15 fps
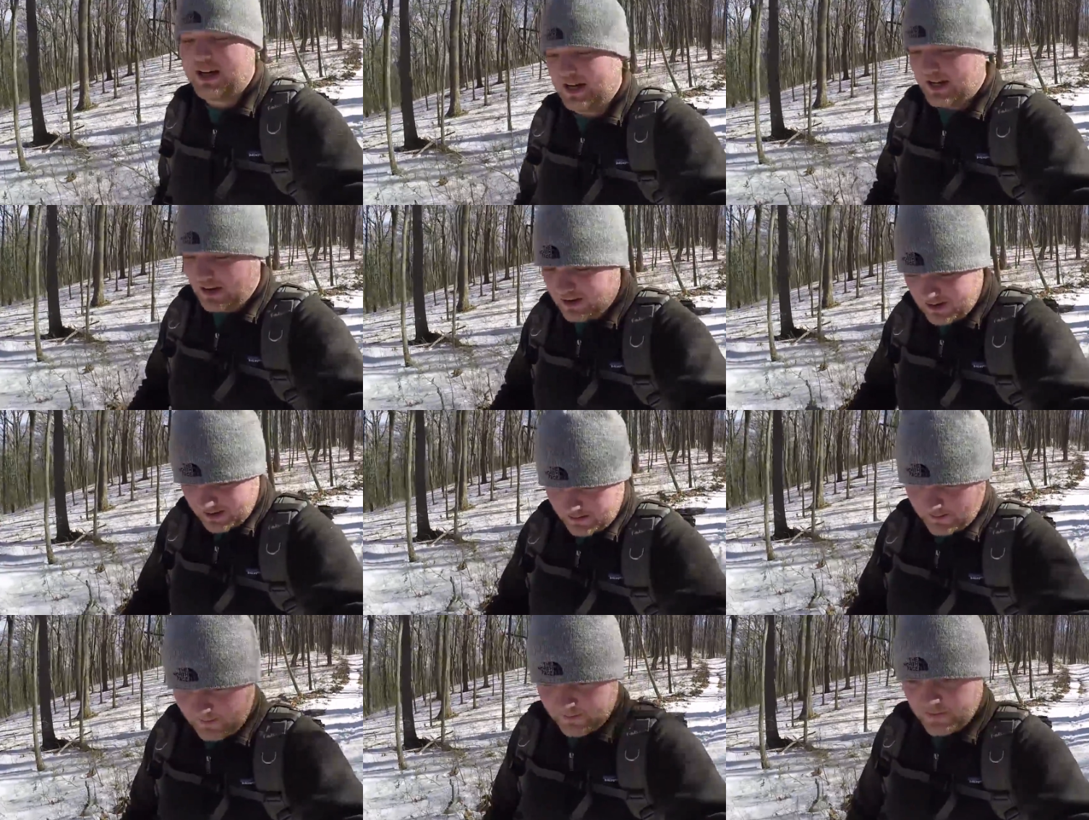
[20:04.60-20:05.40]
right now
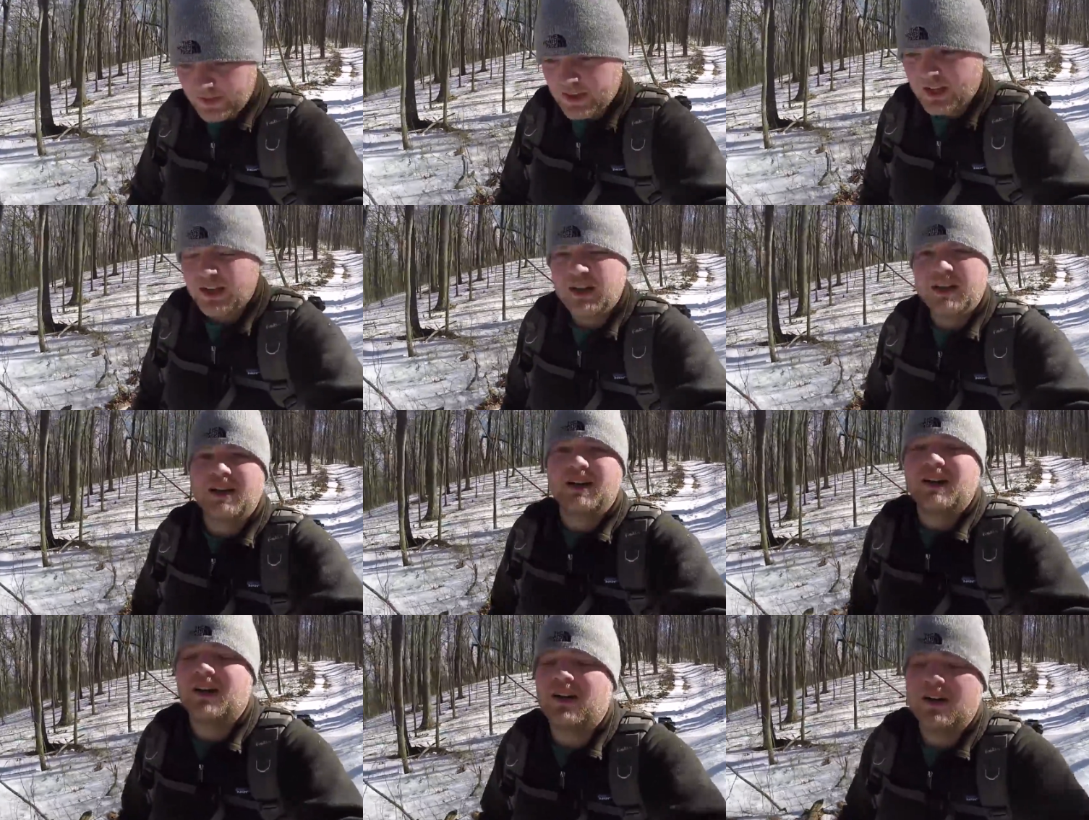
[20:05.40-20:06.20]

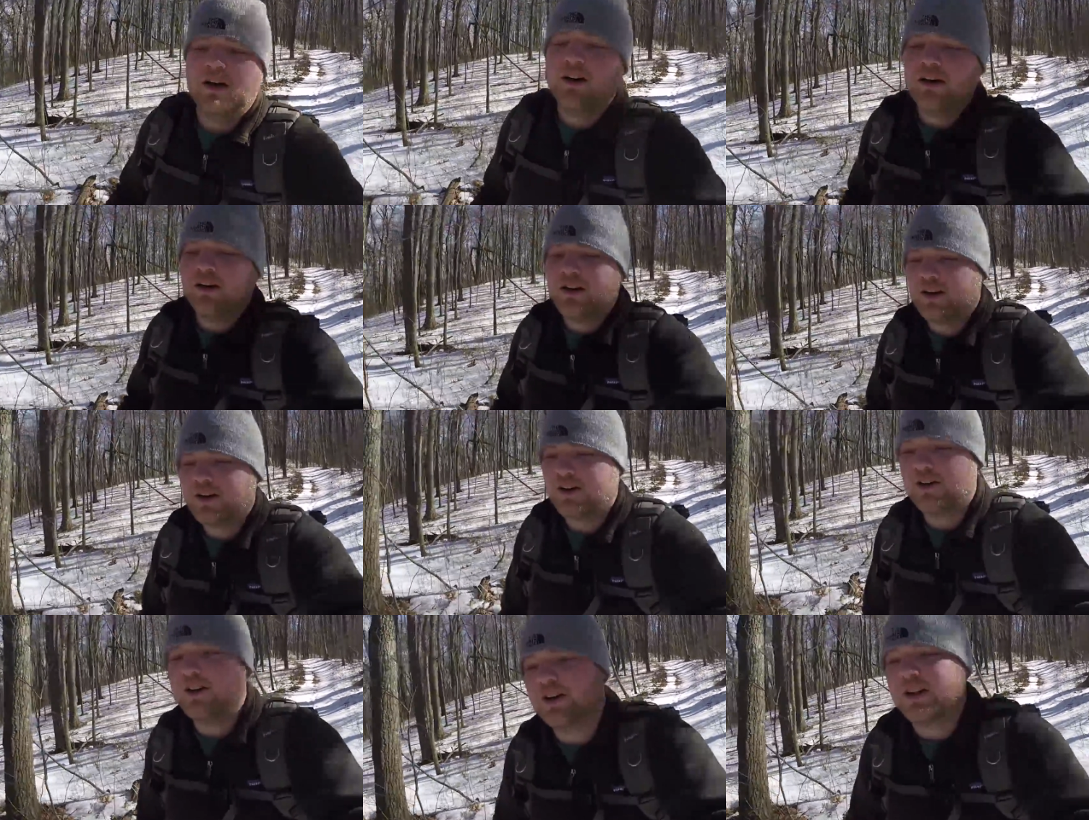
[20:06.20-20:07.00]
are
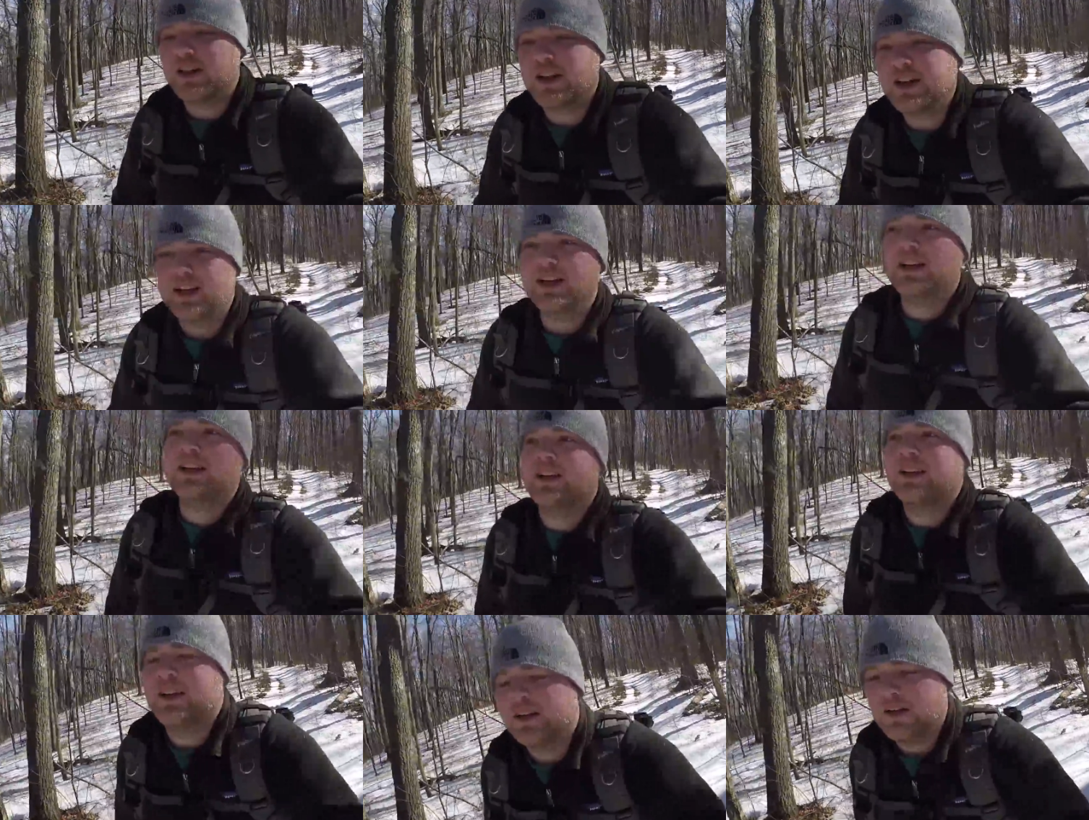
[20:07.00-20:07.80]
currently
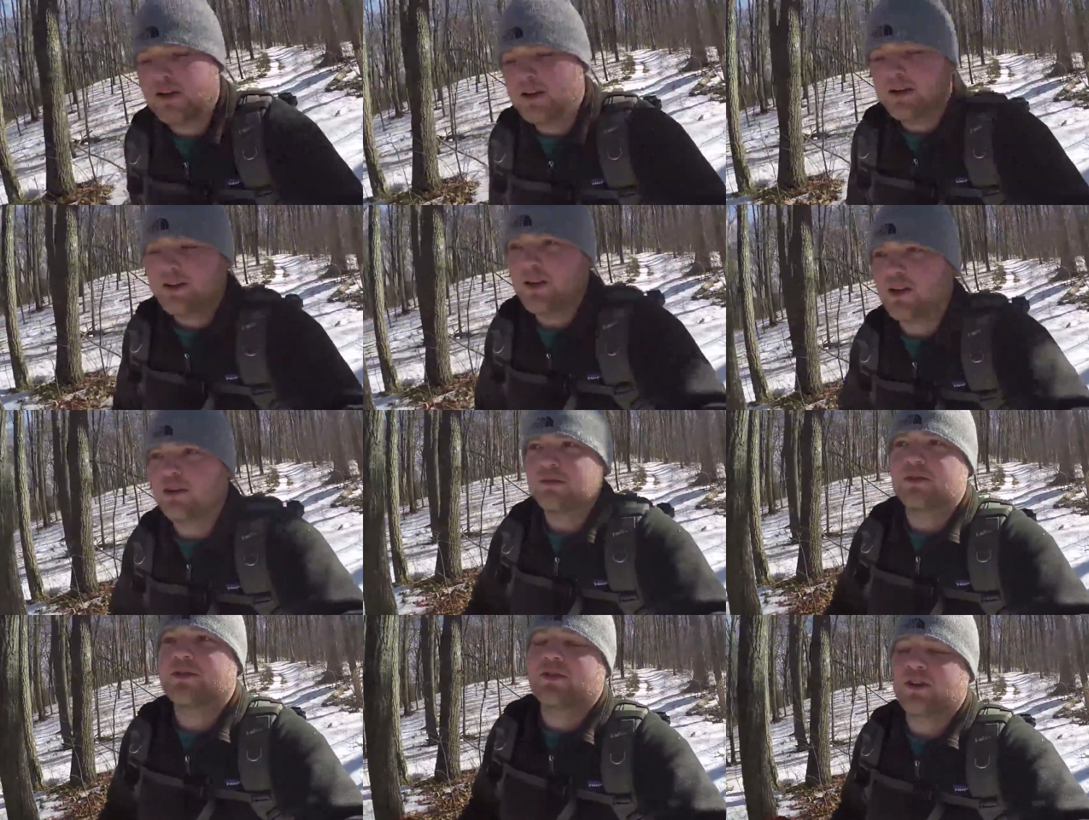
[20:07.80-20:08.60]

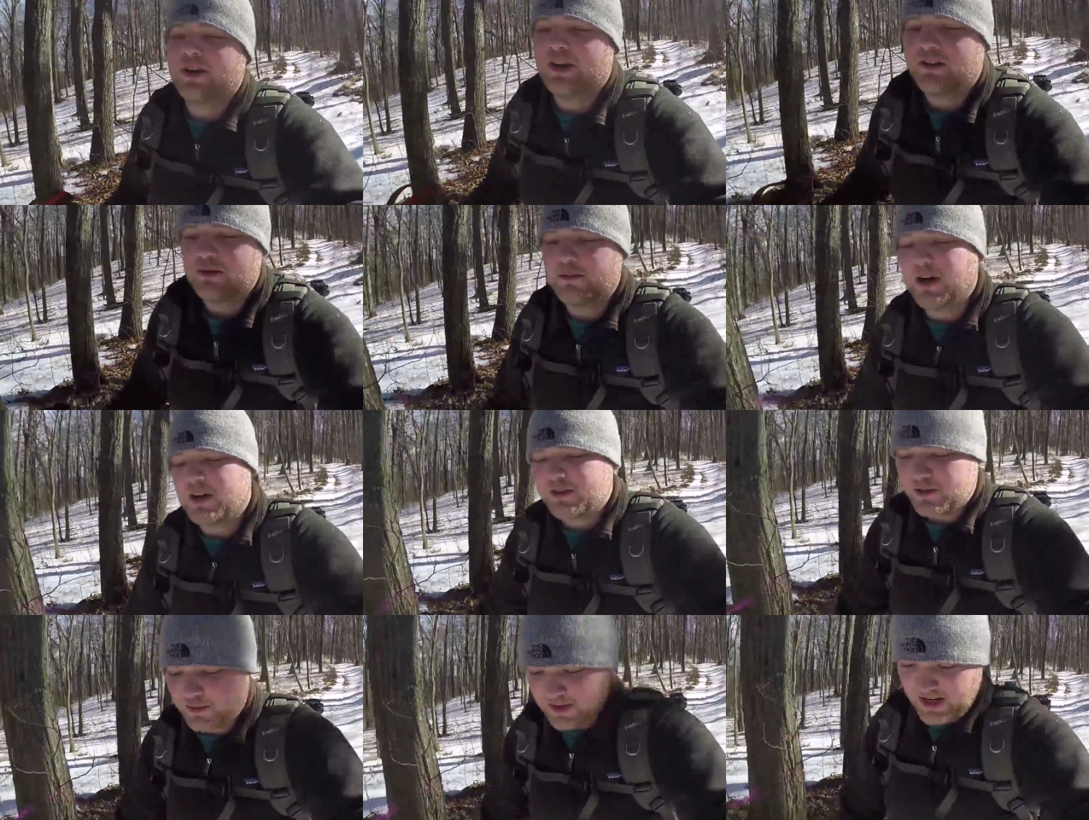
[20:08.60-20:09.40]
over 300
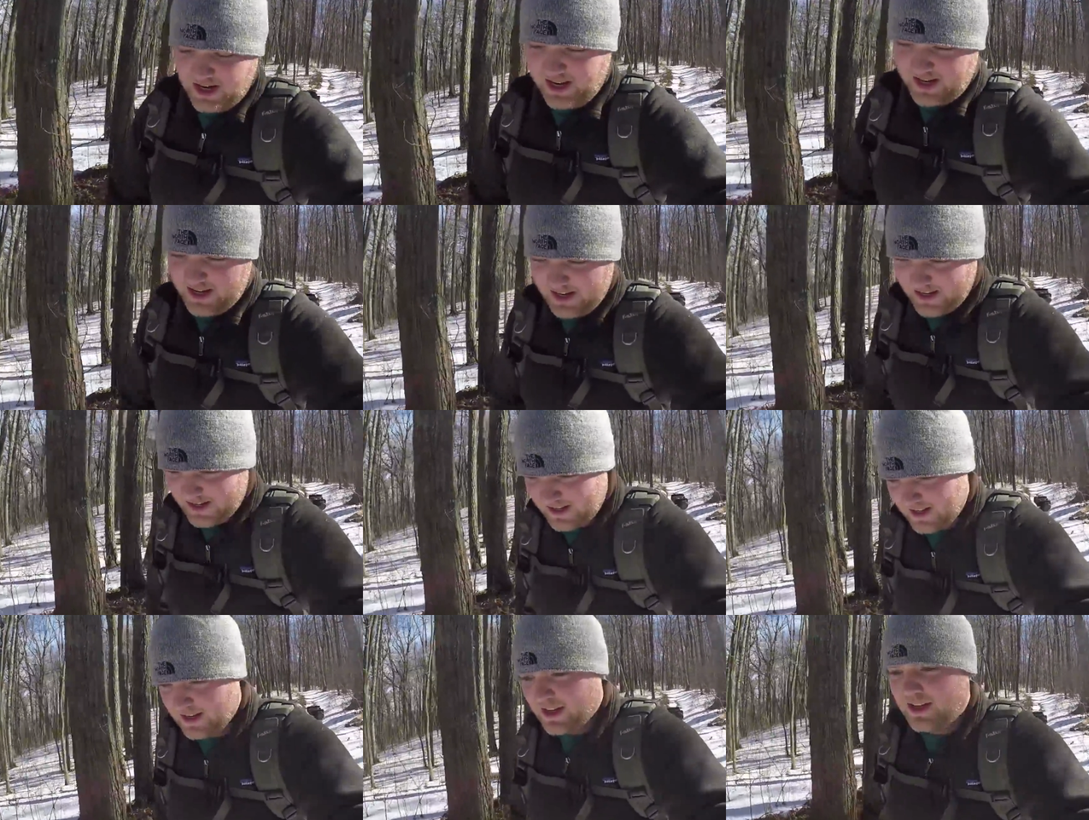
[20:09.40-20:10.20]
miles away
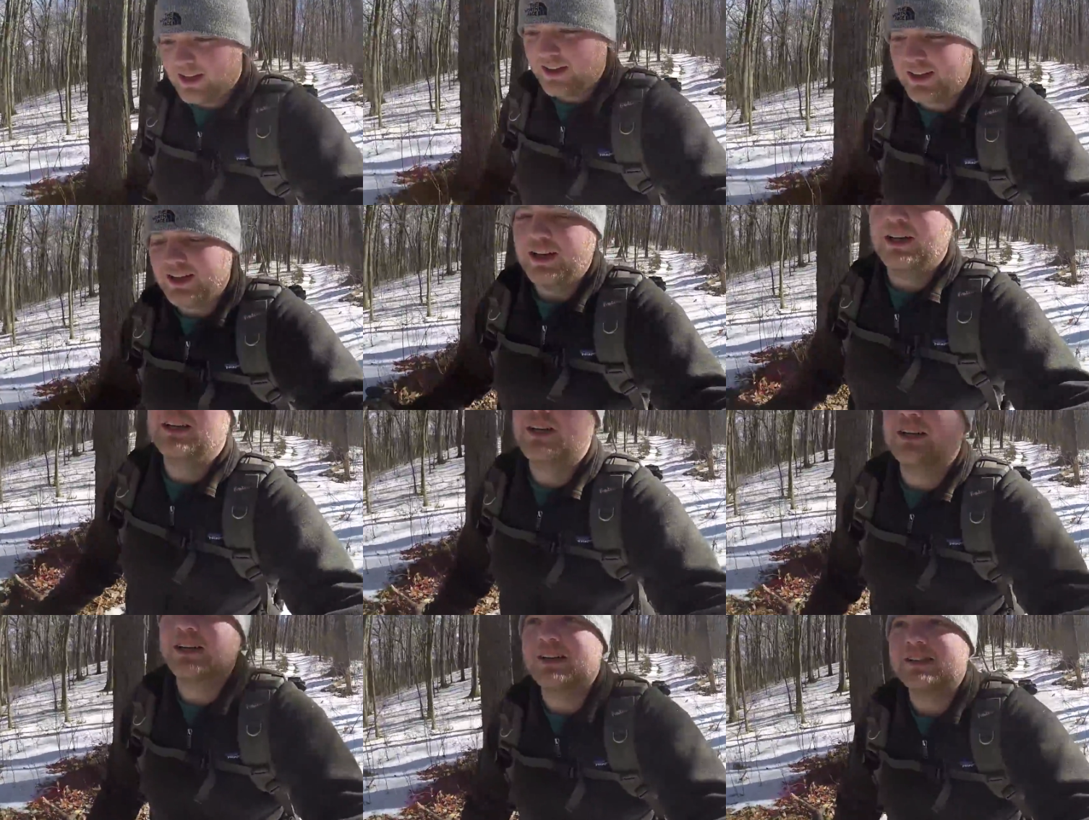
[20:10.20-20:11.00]

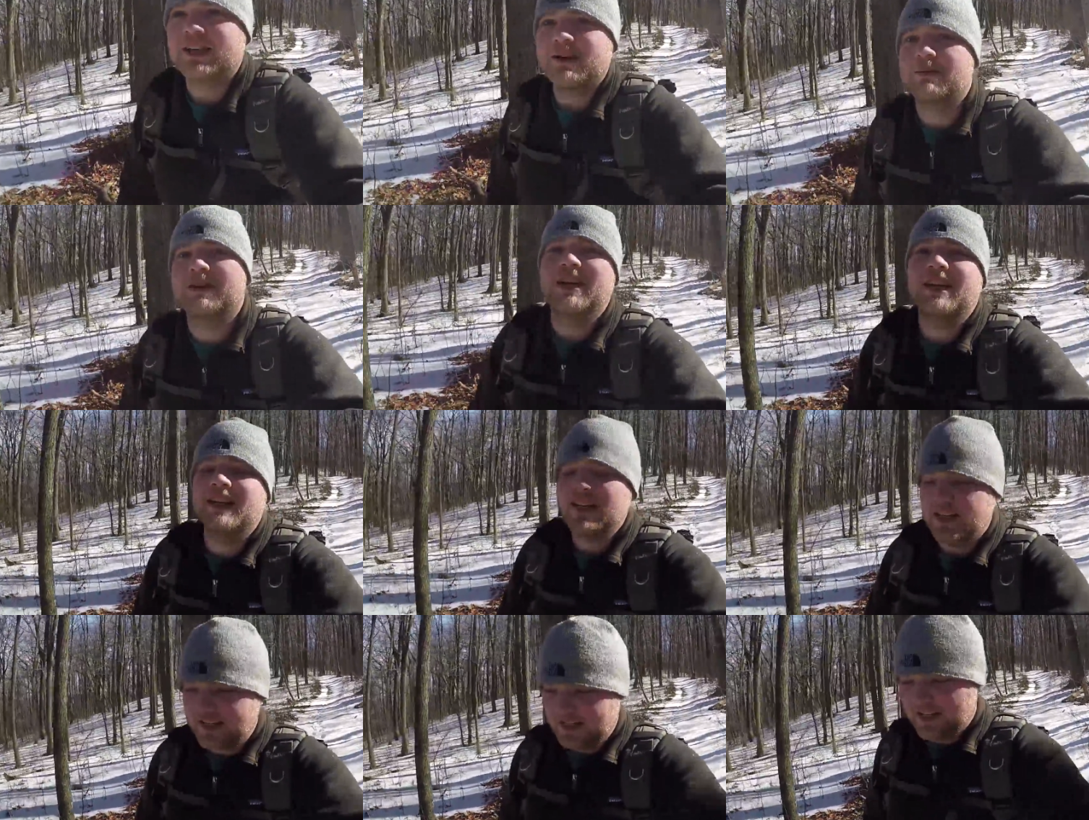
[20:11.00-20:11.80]
because I'm an
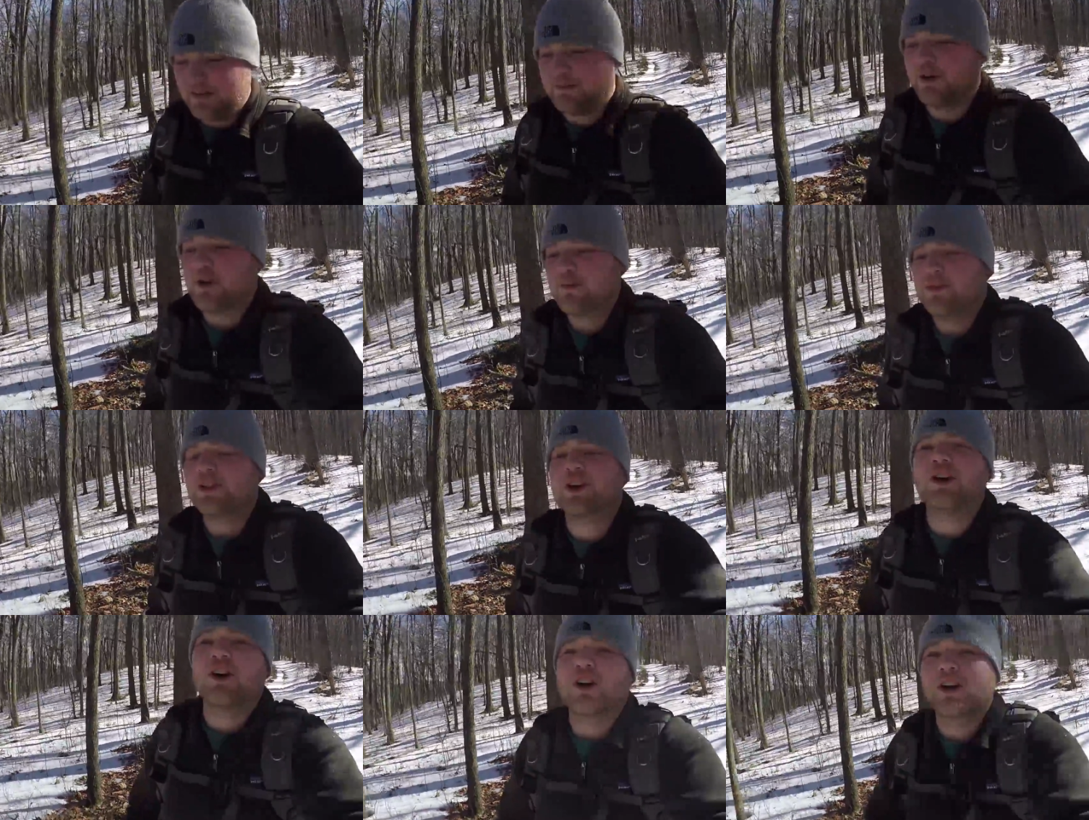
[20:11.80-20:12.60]
idiot and didn't put them in
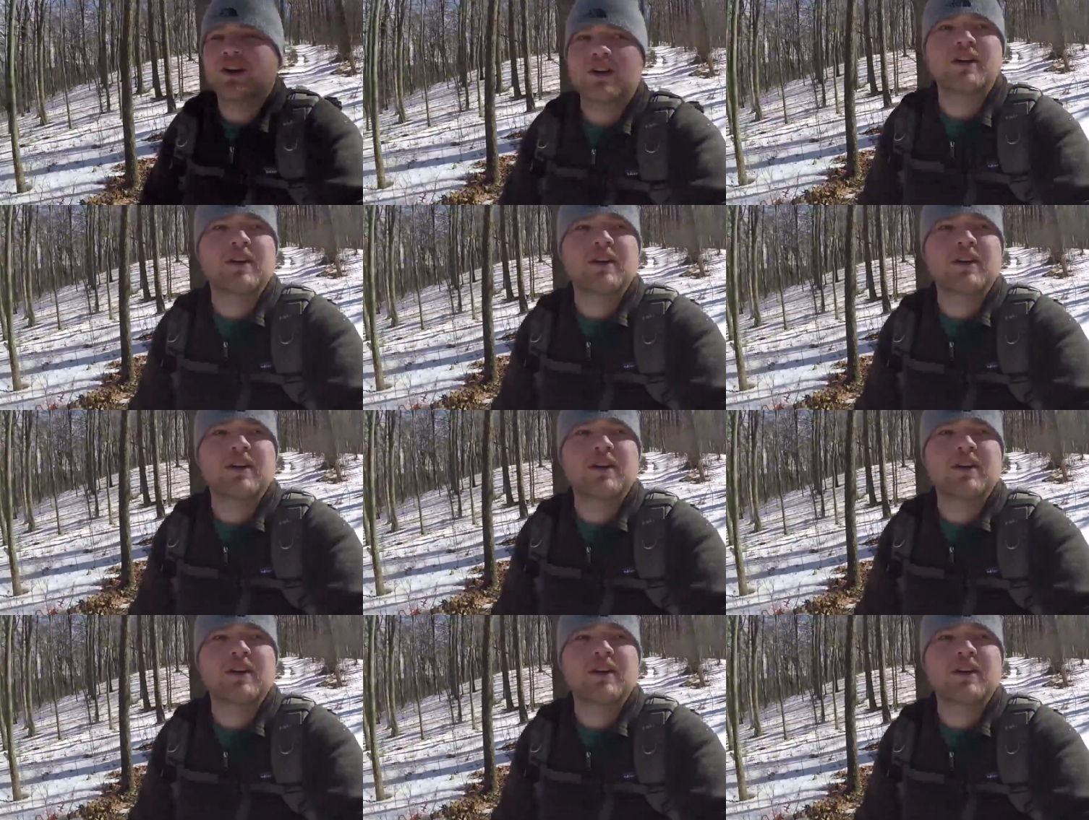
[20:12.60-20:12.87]
the car.